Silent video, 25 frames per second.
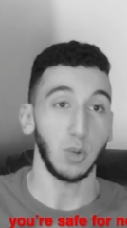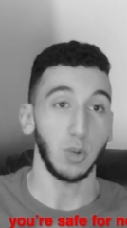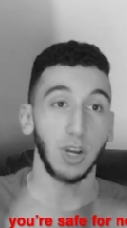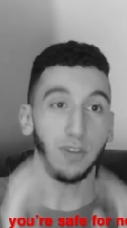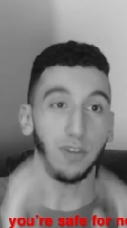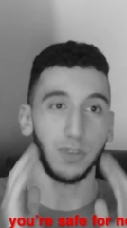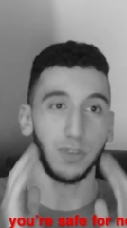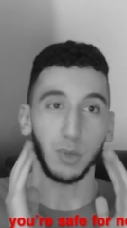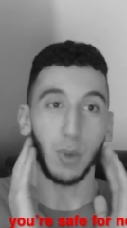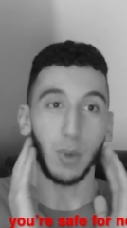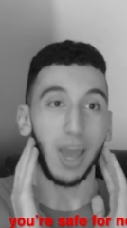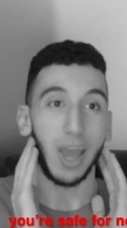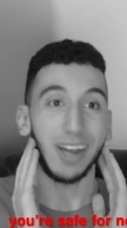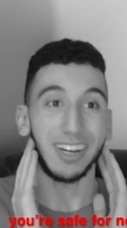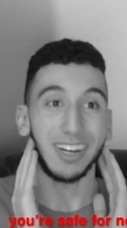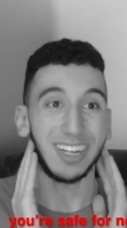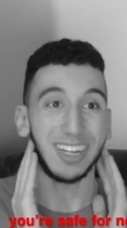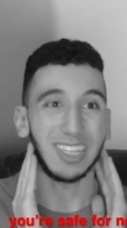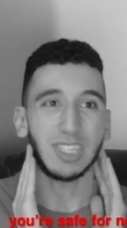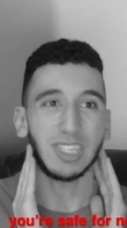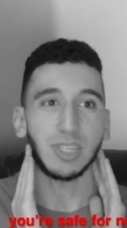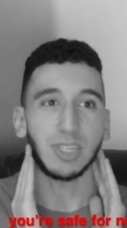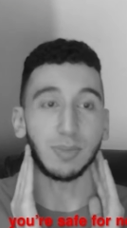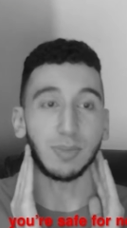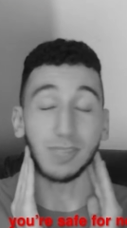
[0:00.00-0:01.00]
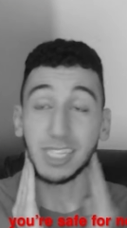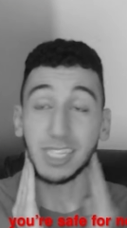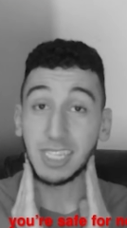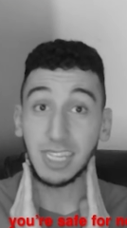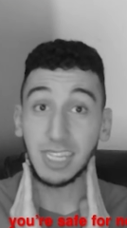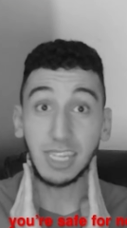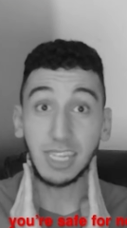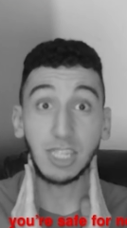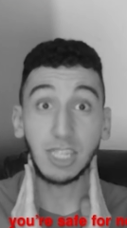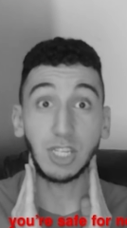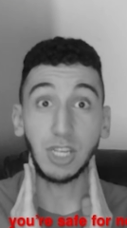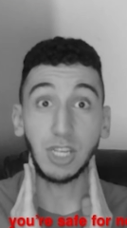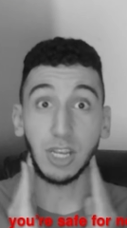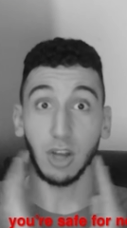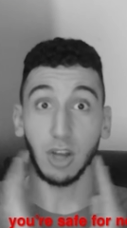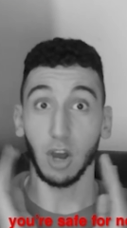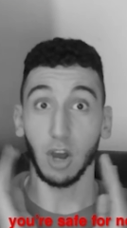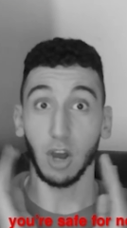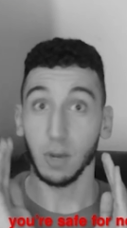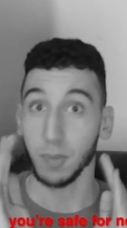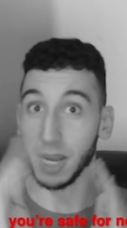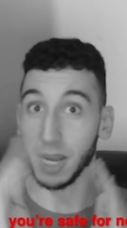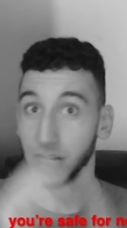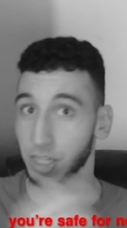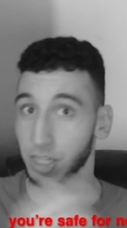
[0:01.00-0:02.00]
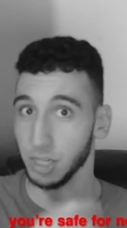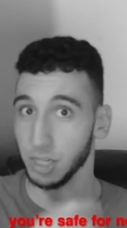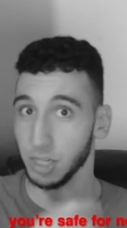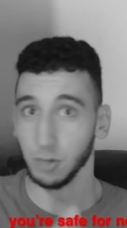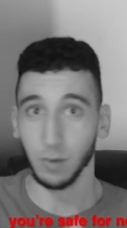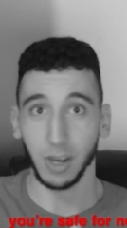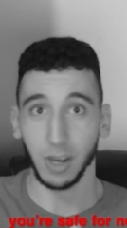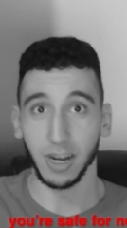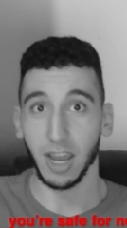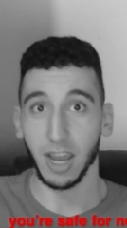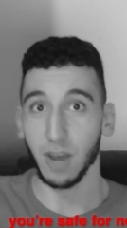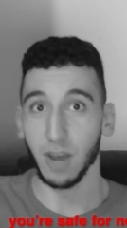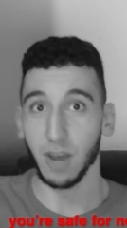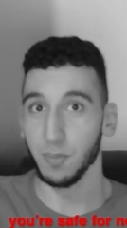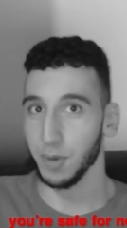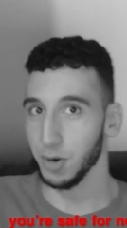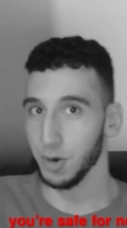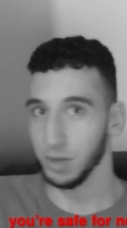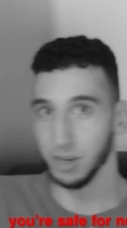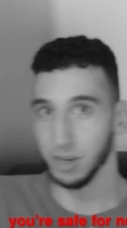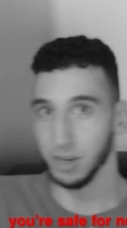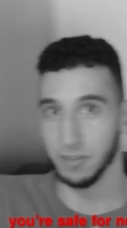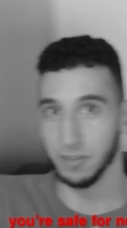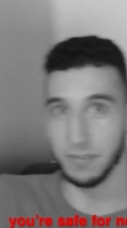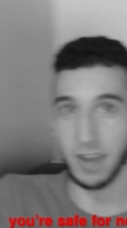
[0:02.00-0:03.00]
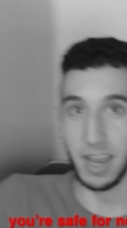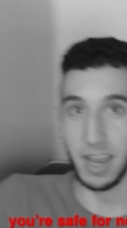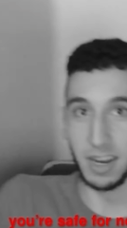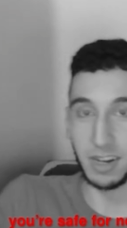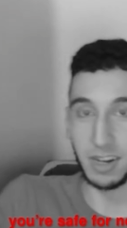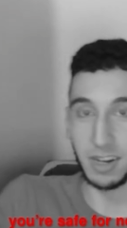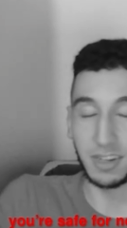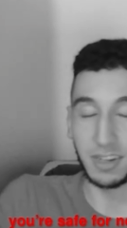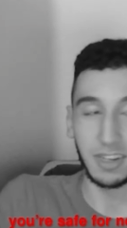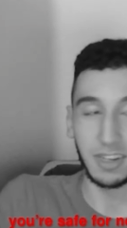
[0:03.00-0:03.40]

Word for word: if you edited some sick shit on my chin right now, bro, you're fired.